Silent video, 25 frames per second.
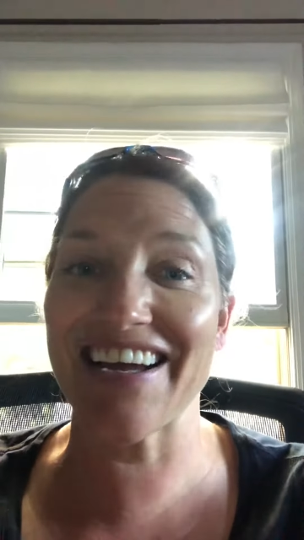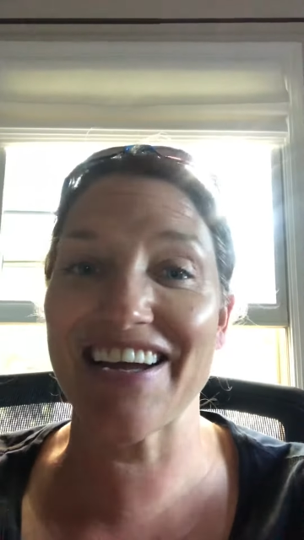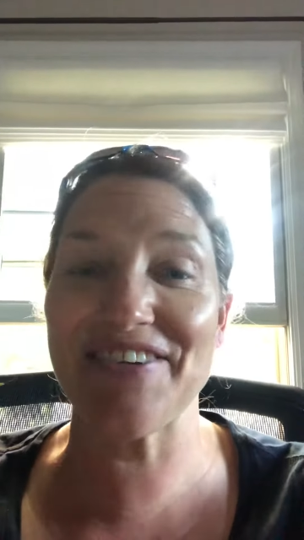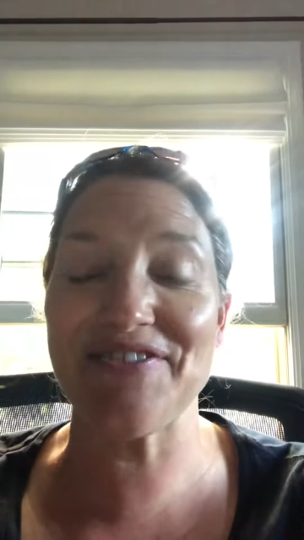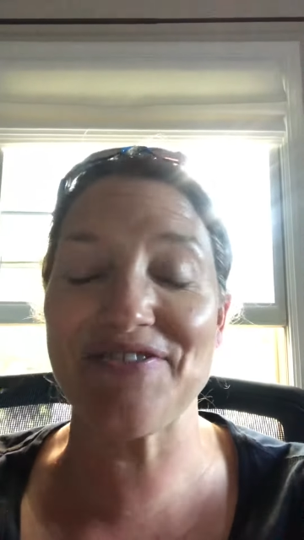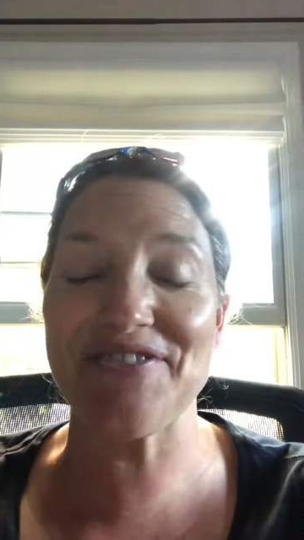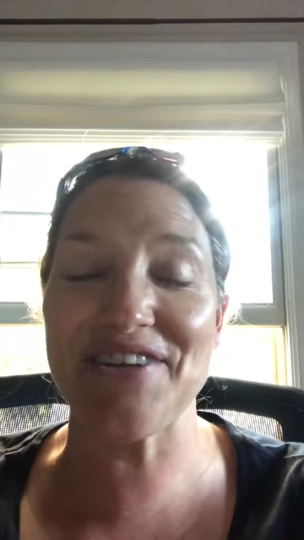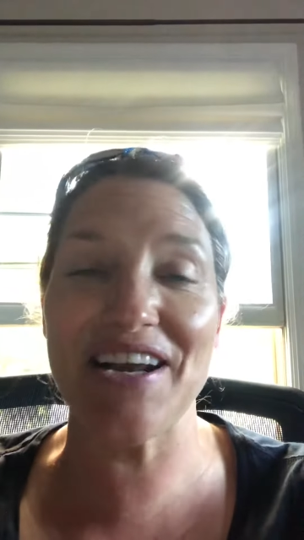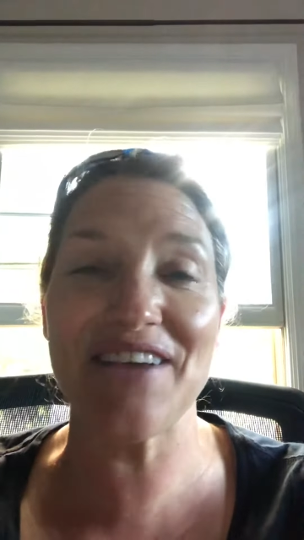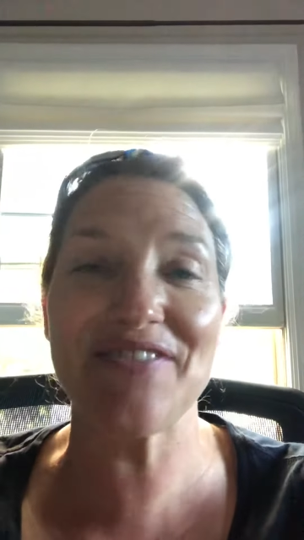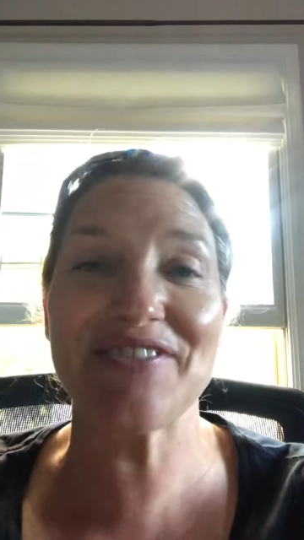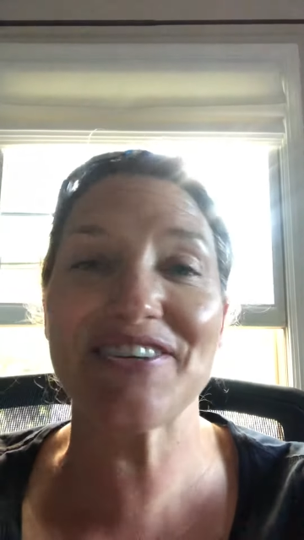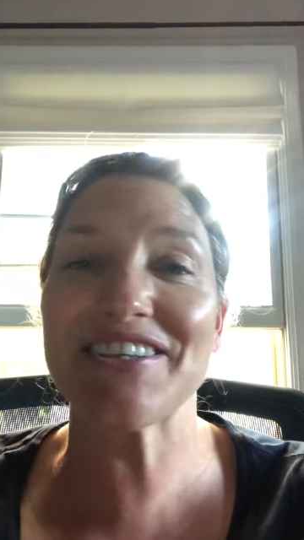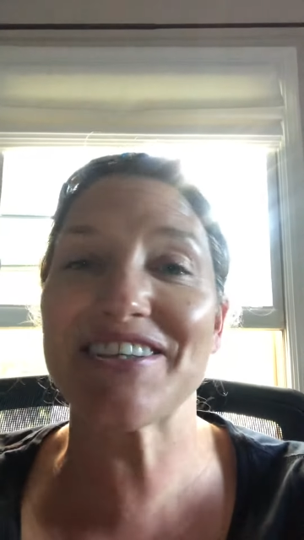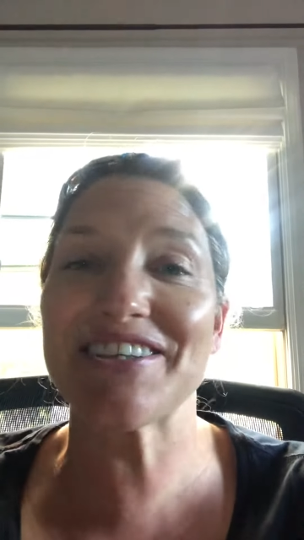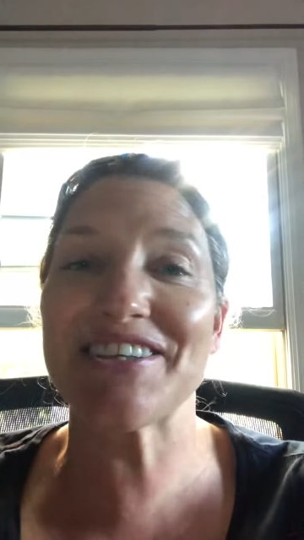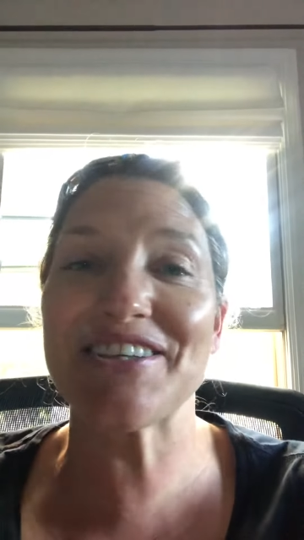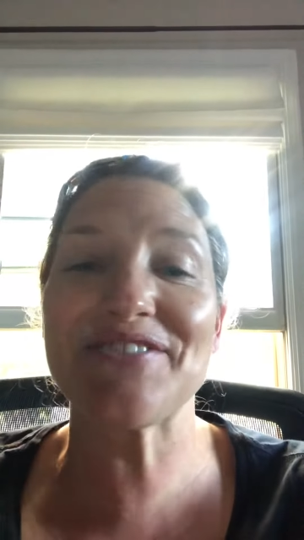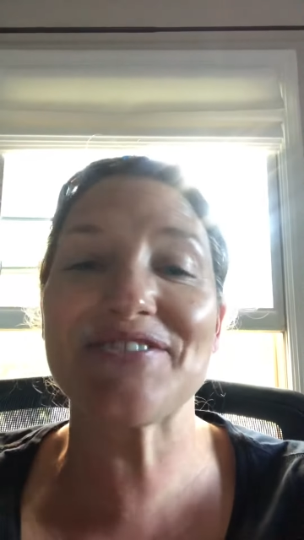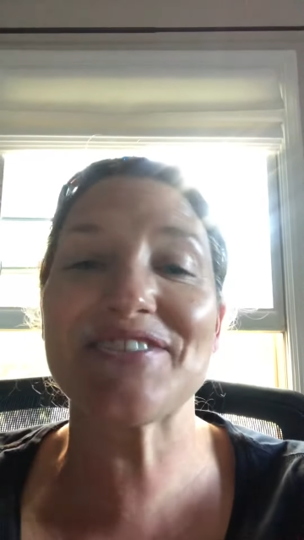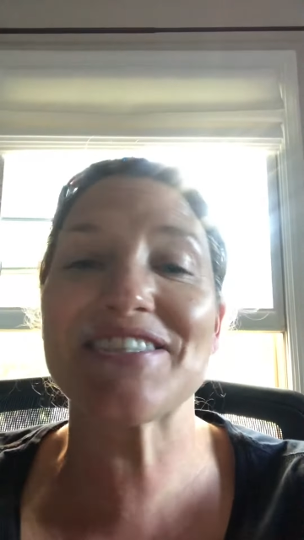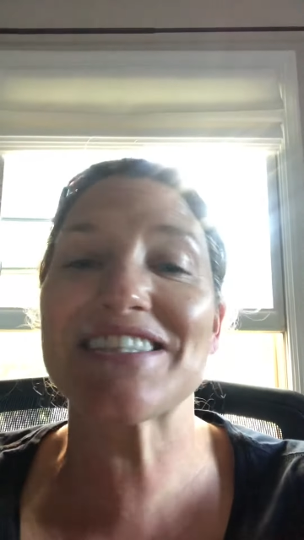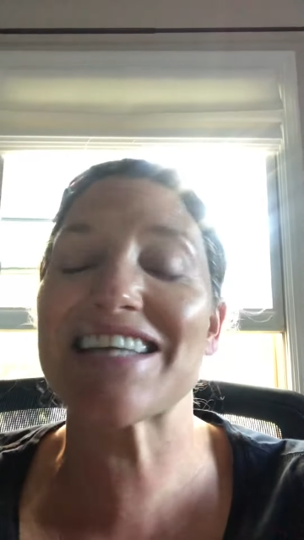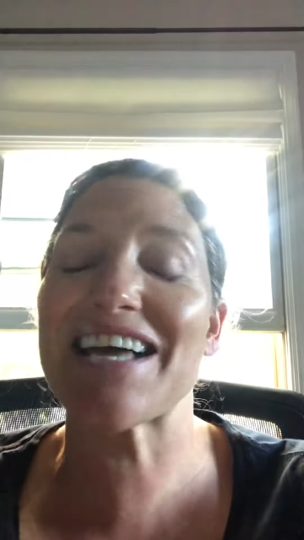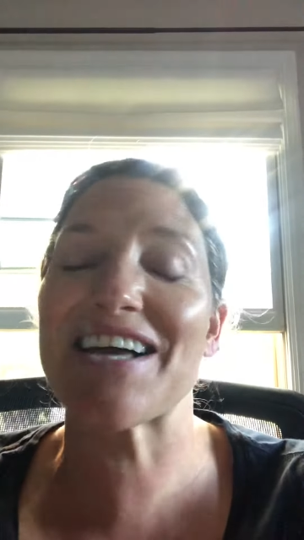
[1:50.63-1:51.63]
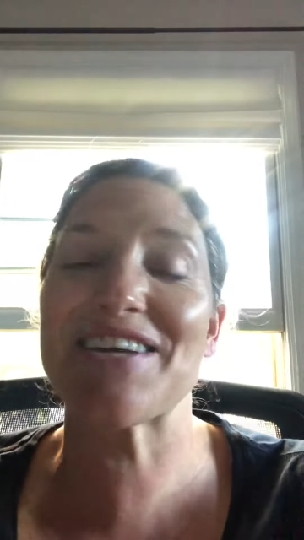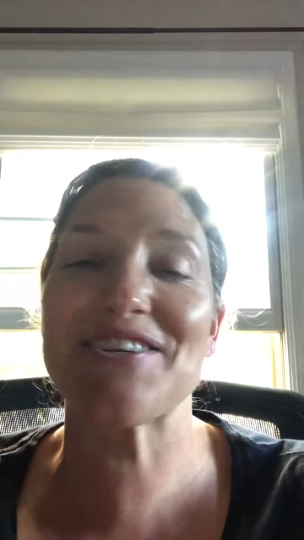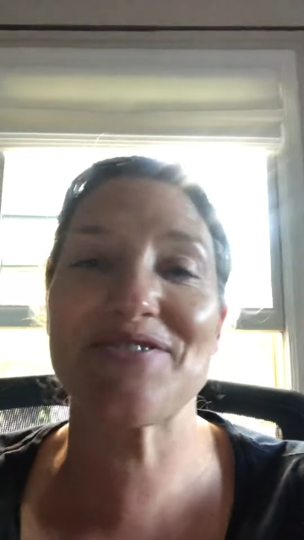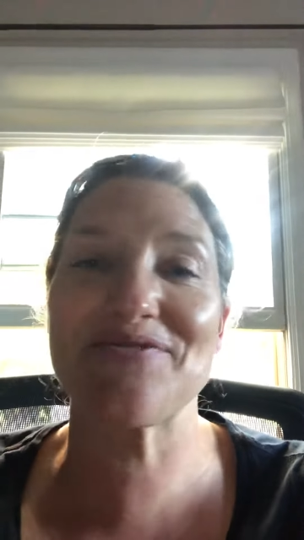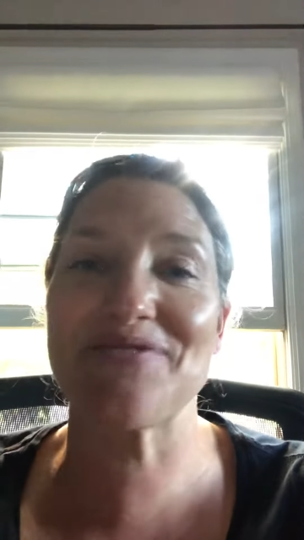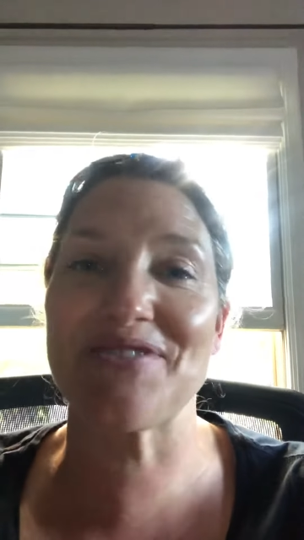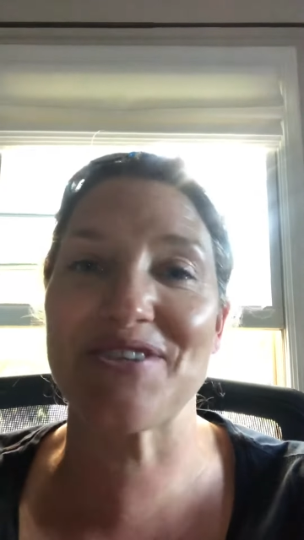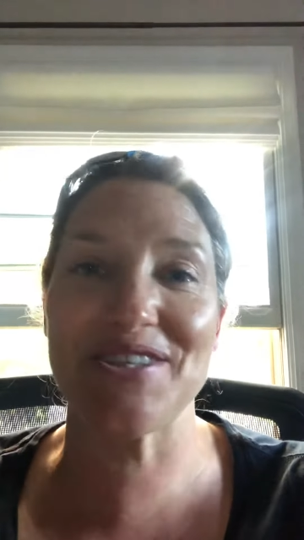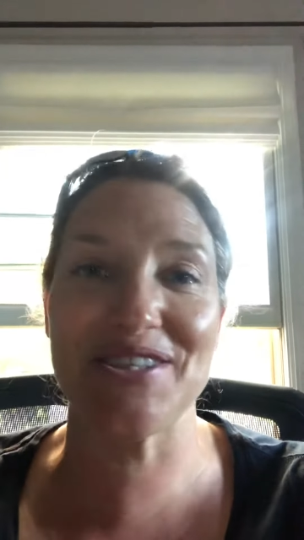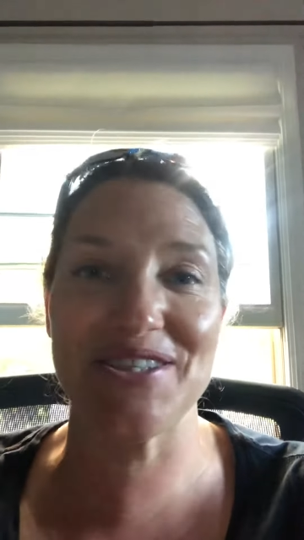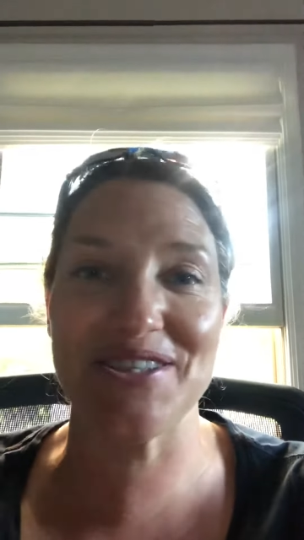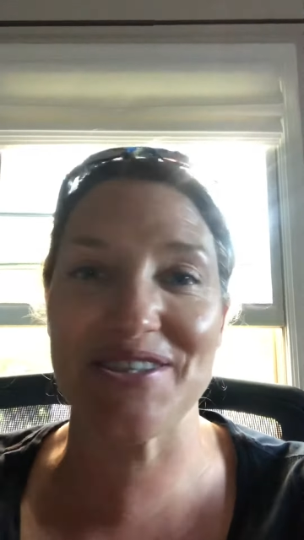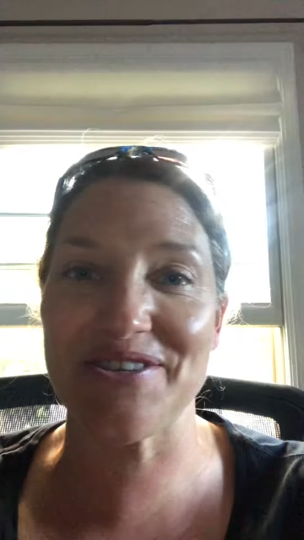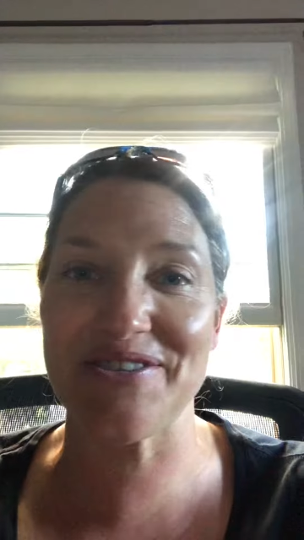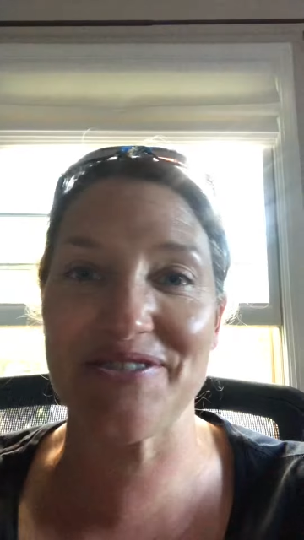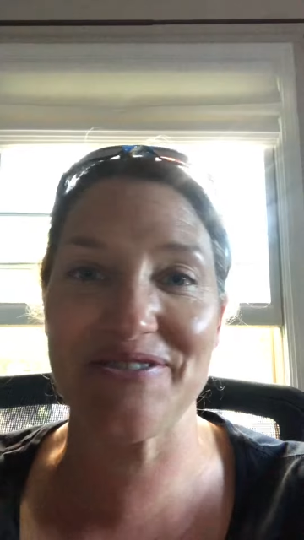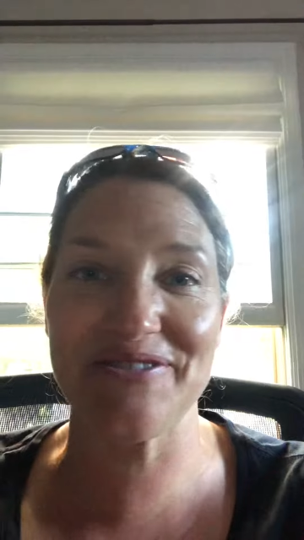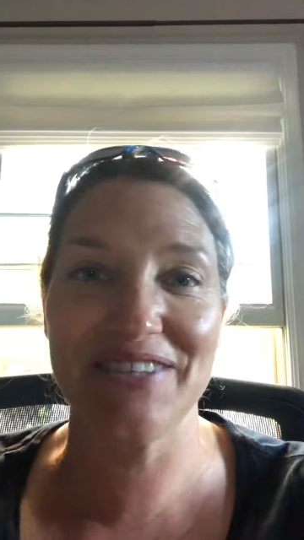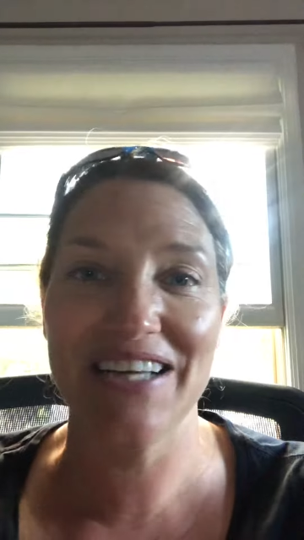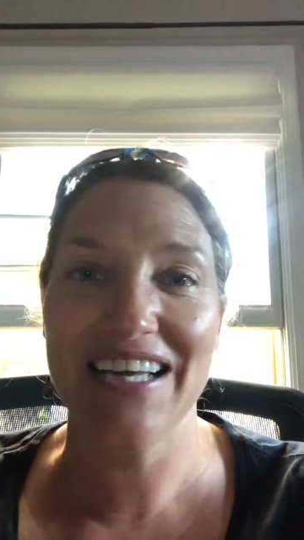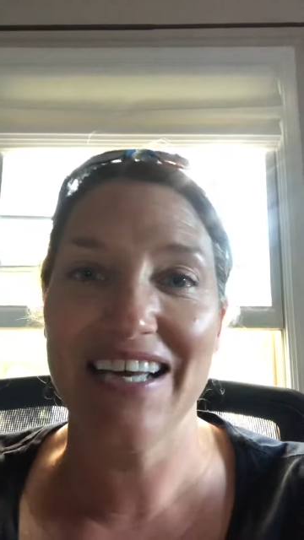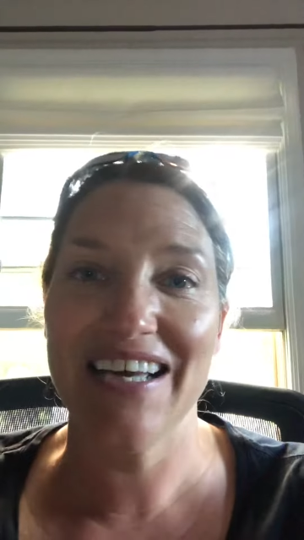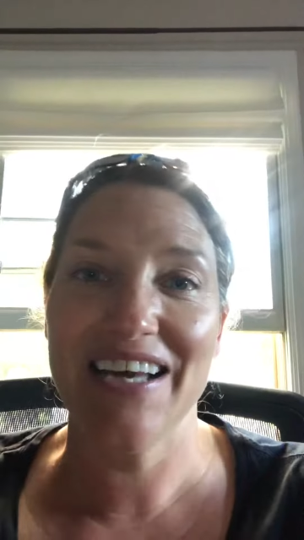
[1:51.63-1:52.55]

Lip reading: whatever you decide you want to do.